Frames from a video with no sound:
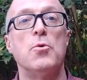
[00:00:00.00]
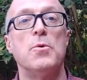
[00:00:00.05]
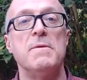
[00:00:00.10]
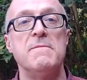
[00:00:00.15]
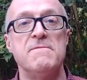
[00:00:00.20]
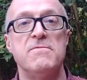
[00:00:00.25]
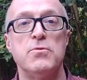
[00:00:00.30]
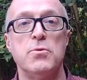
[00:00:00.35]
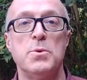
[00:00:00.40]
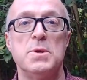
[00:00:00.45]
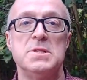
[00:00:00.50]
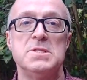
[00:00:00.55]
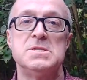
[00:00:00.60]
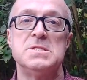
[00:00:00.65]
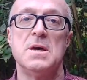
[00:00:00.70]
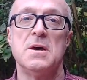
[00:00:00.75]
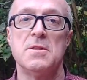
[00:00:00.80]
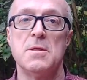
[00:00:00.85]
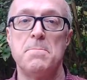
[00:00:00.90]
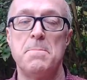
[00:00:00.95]
or influence
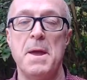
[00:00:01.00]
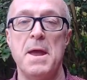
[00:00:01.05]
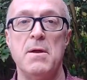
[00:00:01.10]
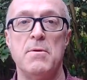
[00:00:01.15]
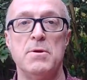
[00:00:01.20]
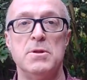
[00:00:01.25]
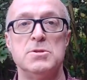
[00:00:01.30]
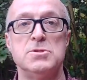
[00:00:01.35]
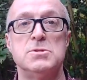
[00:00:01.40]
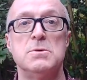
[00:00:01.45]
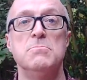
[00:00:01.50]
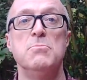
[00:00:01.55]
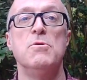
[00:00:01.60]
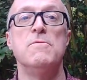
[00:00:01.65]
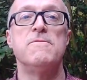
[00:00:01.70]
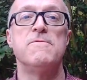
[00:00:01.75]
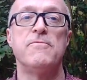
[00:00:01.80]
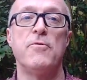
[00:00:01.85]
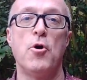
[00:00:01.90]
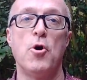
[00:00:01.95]
the other parent to
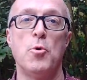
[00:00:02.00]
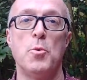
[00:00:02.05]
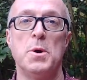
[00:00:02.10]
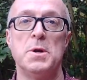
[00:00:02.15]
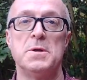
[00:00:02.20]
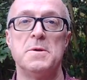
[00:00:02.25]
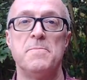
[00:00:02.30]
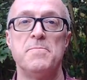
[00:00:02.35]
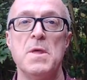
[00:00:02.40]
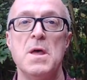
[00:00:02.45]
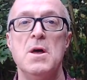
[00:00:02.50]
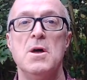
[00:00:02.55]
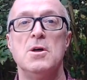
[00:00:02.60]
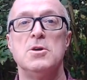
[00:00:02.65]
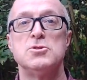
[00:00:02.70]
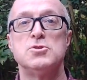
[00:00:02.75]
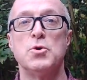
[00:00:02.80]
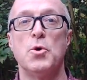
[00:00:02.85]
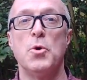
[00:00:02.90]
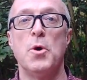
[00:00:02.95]
move forward.
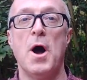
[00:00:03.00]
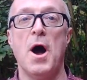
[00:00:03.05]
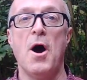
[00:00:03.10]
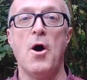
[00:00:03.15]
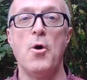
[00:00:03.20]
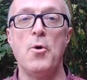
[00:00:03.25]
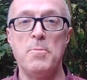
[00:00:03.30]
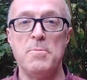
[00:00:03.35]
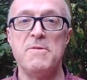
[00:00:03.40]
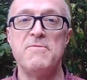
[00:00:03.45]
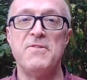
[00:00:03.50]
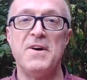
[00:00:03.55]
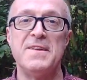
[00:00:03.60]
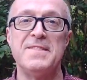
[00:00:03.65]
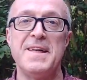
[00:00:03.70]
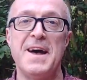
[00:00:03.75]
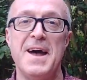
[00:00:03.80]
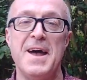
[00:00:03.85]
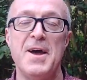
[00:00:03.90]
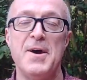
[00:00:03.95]
So I hope you
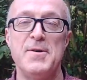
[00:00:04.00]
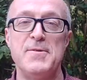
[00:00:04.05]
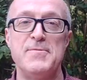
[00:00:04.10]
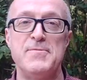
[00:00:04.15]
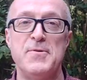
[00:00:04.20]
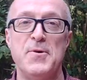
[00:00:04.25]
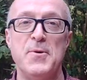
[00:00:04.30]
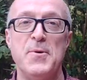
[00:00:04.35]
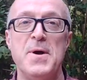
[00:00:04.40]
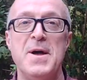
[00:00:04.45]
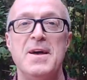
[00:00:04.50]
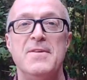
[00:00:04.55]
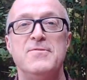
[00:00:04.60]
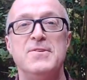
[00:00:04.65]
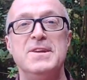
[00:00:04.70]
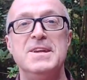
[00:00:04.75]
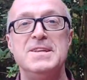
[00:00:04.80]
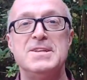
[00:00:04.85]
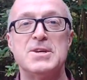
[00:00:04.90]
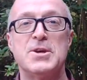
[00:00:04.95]
find that helpful. If
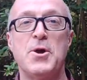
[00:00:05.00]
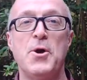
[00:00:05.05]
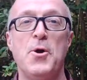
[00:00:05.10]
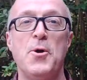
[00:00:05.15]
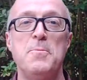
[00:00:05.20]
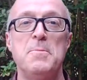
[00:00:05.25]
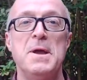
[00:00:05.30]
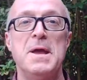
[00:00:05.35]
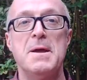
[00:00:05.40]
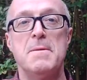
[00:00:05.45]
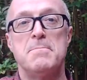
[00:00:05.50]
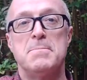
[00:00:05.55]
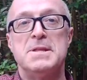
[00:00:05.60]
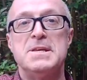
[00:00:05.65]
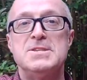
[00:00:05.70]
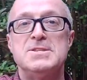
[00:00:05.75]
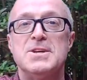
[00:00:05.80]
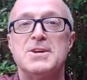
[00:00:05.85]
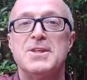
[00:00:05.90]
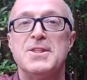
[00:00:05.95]
you need to call me,
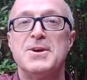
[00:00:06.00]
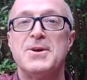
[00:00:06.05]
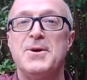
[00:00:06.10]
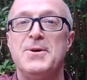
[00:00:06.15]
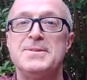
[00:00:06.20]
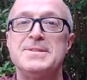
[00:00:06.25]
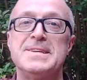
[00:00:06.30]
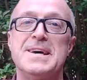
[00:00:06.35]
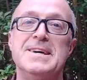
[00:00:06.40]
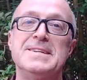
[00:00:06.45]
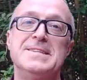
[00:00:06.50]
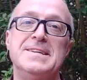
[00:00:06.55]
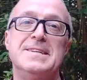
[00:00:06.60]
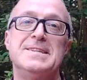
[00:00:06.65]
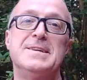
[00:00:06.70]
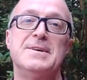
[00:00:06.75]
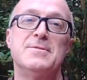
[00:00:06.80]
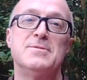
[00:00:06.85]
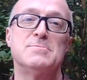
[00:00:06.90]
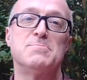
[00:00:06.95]
please look at the contact
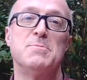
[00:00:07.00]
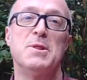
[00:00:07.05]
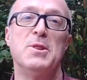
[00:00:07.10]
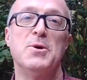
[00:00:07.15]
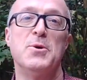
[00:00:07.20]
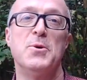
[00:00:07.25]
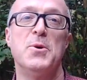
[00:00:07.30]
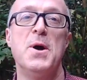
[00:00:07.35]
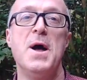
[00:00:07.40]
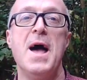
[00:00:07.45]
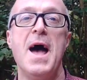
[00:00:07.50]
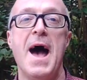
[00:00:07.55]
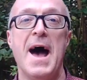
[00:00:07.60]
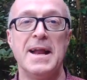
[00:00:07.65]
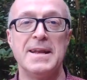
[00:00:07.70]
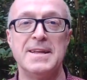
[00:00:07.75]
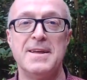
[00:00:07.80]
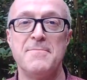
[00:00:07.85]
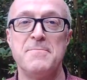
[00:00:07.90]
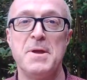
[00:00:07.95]
details below
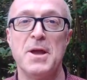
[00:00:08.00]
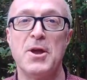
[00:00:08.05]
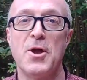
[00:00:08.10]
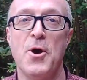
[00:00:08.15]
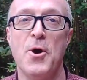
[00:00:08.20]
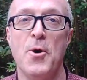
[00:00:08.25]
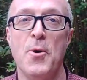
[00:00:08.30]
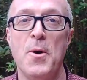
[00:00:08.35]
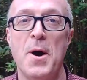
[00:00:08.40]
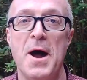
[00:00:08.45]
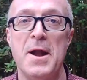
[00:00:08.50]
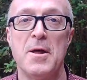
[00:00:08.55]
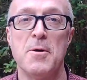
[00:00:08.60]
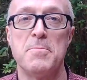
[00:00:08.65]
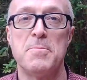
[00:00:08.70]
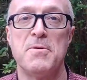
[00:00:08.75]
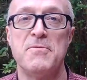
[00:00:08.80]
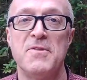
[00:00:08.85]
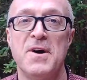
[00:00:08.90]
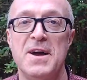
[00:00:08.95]
and give me a call, and I'll
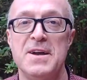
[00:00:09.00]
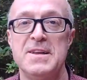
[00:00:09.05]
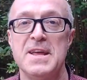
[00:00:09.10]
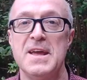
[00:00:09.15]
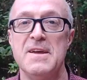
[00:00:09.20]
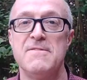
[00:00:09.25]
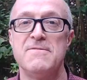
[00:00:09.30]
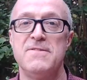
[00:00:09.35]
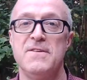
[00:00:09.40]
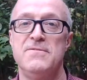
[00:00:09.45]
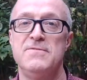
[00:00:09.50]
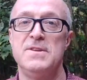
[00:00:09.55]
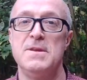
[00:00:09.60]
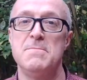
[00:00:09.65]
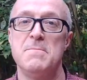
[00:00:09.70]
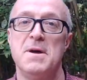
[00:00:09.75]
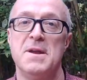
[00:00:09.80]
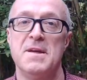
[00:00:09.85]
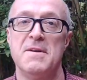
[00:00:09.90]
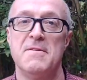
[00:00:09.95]
provide a
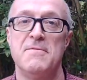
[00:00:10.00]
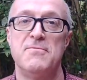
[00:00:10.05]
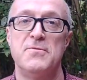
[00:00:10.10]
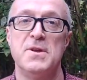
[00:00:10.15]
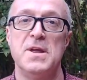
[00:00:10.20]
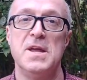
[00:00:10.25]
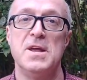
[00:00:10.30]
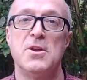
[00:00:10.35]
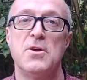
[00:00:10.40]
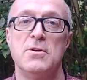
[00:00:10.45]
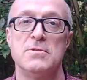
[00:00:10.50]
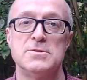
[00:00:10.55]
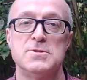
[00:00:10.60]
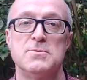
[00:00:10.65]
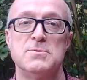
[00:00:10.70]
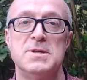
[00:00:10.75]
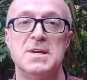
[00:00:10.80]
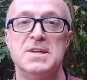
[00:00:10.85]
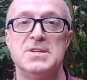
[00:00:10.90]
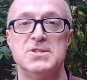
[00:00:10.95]
15-minute free
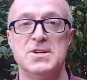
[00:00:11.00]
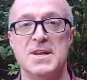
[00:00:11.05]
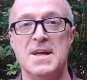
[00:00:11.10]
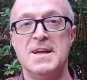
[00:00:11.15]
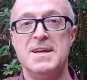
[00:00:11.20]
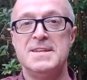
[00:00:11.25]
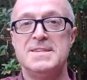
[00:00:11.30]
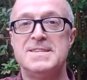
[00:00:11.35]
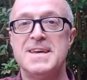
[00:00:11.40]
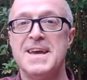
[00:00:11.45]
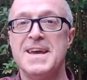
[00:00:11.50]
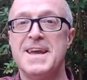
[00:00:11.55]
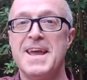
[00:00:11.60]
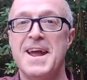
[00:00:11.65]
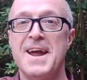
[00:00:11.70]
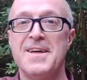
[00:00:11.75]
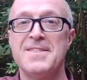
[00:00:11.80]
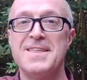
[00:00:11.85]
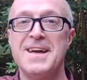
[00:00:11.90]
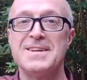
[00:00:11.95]
consultation. Take
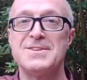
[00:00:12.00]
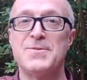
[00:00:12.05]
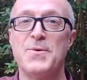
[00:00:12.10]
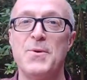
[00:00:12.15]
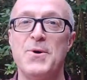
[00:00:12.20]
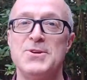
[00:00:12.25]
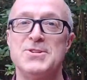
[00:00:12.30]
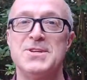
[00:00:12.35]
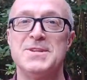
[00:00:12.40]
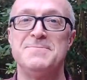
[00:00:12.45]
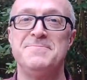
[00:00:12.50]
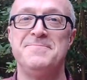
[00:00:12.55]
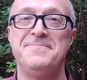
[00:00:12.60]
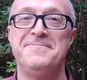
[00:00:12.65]
care. Thanks for watching.